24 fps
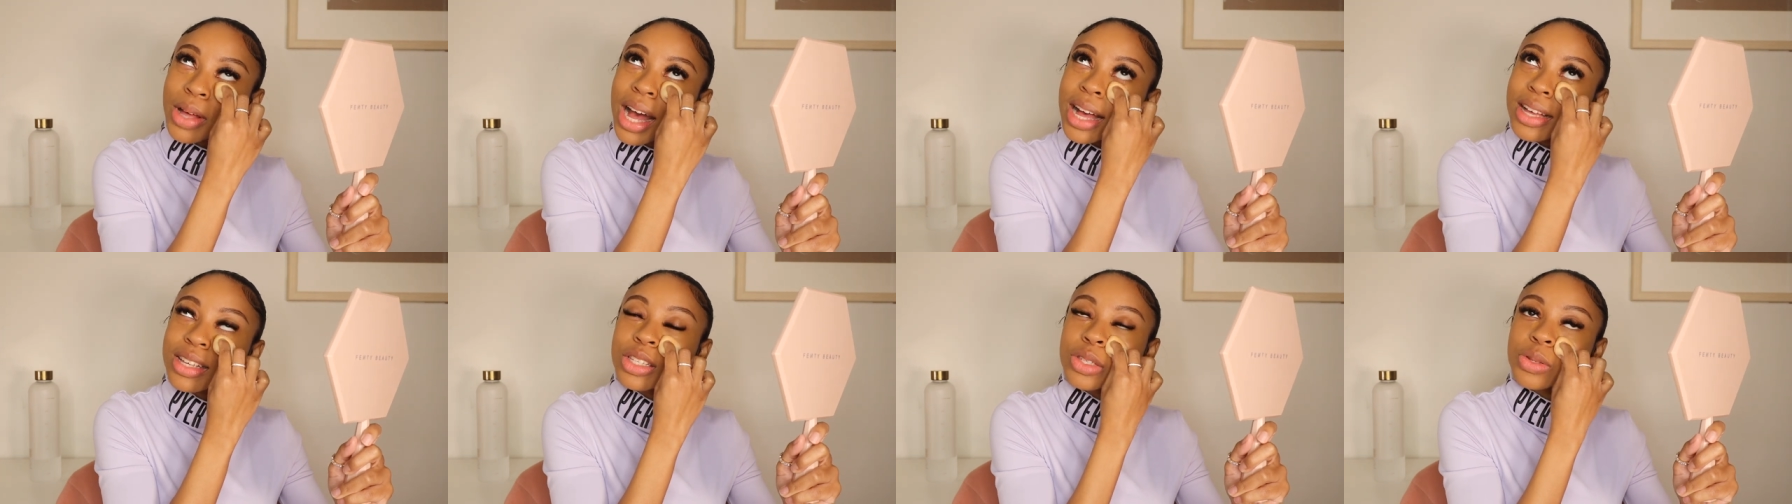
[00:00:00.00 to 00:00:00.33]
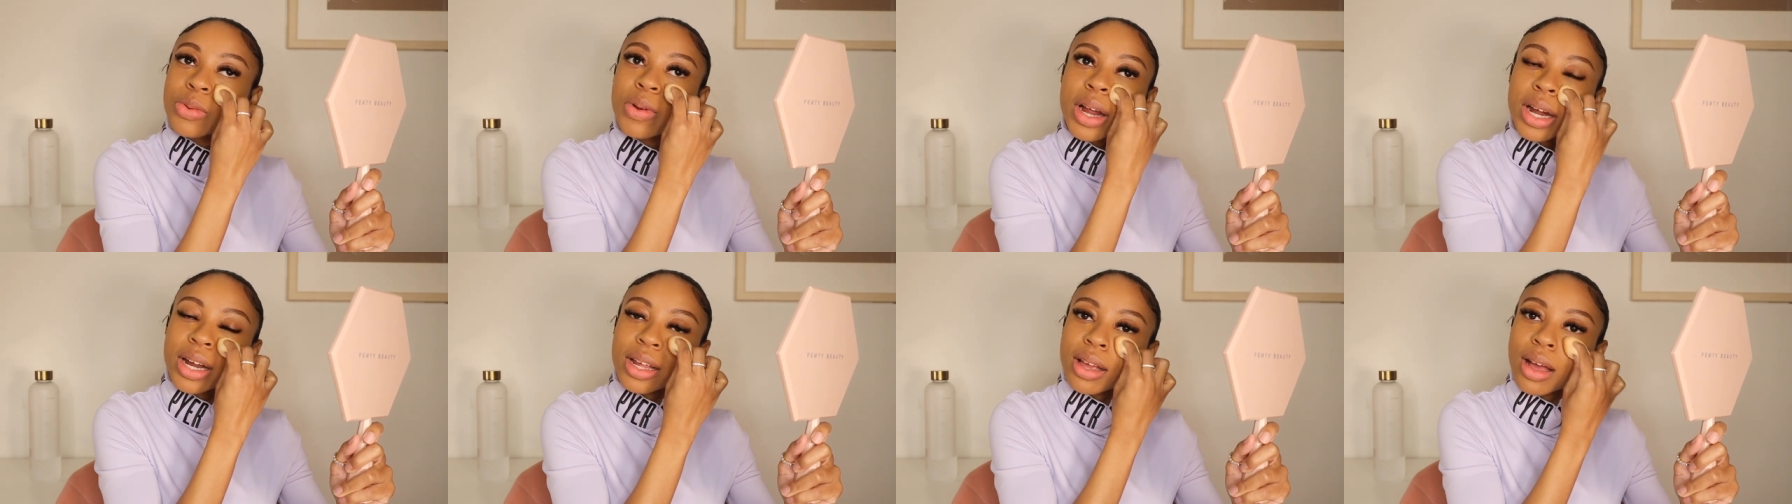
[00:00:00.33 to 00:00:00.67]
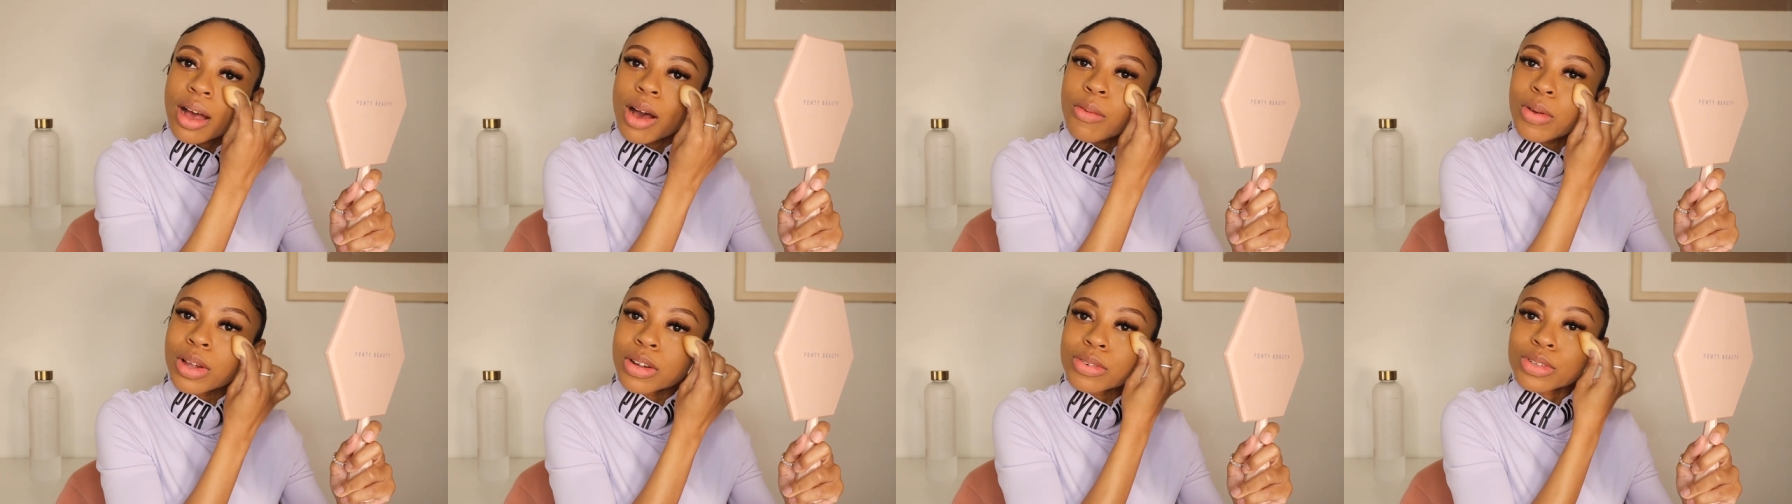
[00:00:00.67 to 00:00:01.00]
I swear to
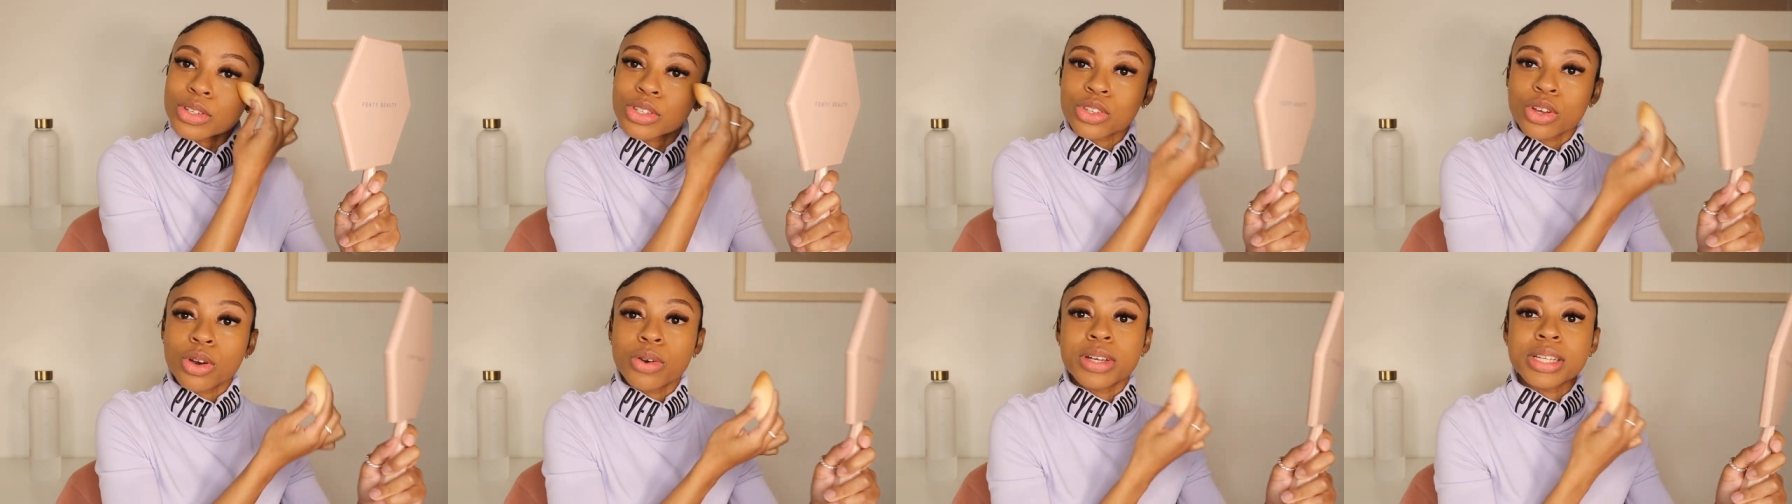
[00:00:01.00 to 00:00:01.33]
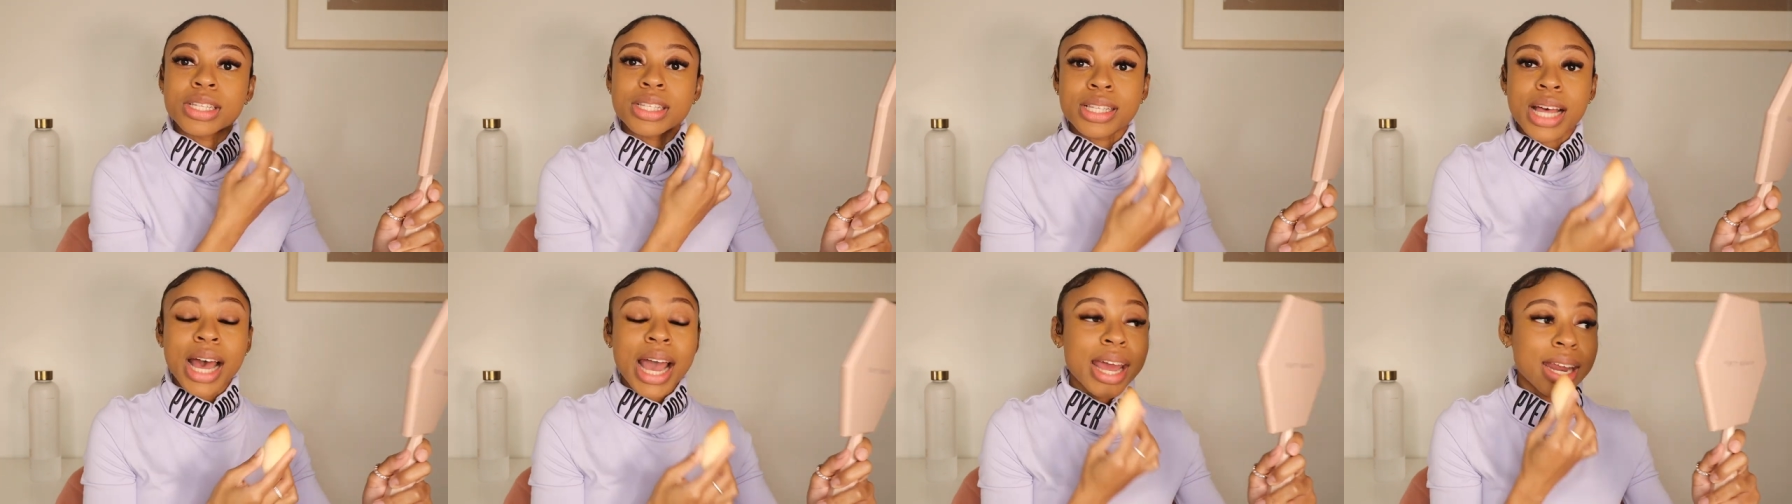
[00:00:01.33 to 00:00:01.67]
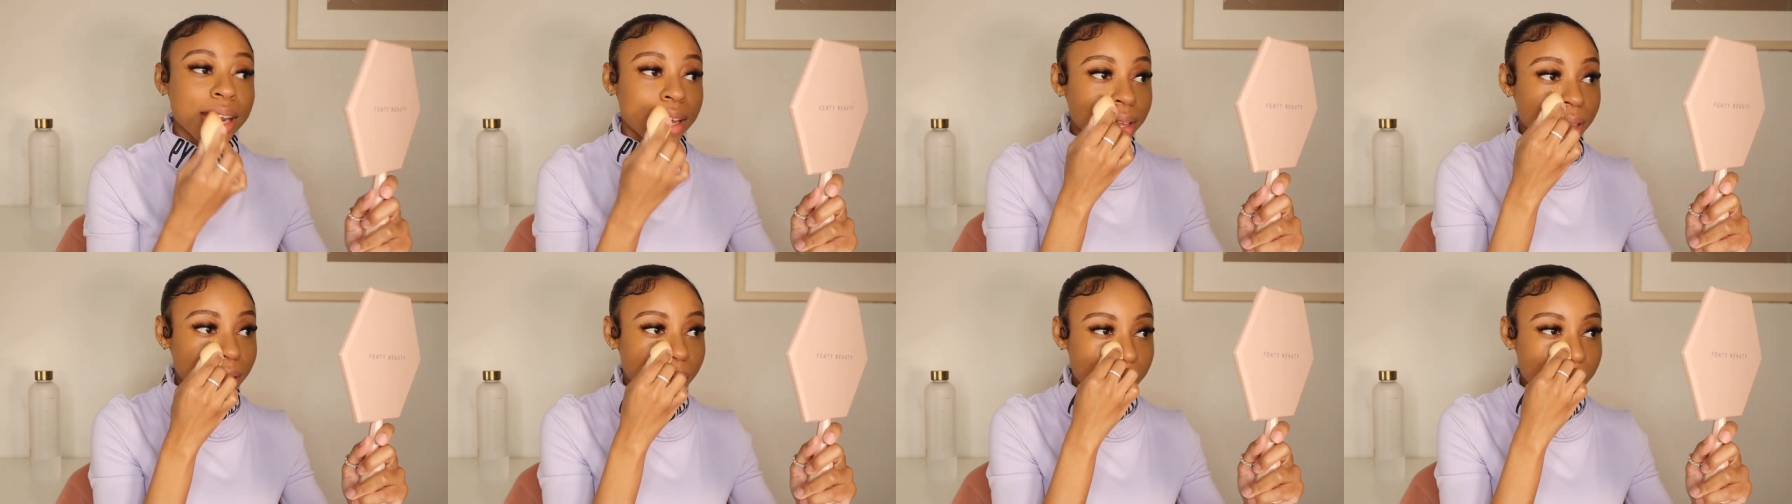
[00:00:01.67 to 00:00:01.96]
y'all, we were so excited.